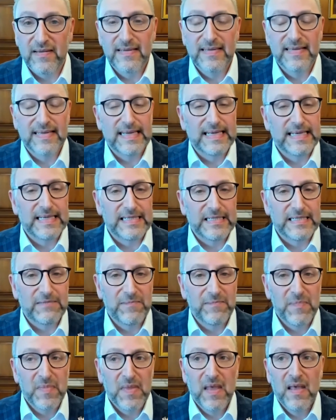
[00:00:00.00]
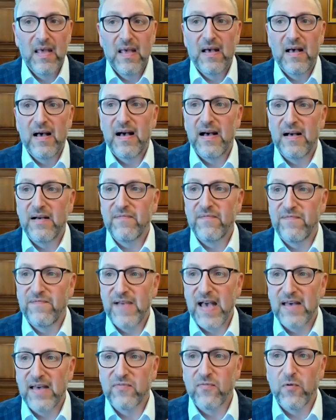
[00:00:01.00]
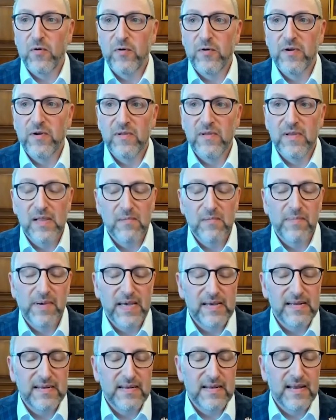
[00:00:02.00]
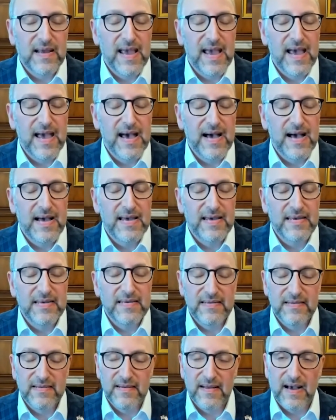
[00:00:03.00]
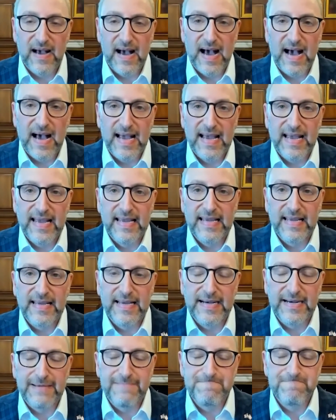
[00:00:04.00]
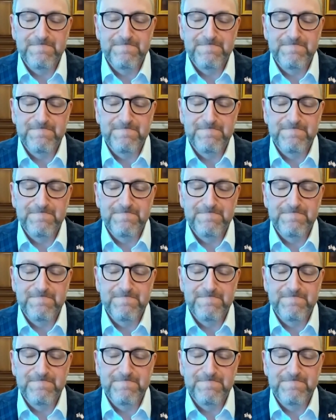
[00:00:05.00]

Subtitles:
So fast forward a little bit, and I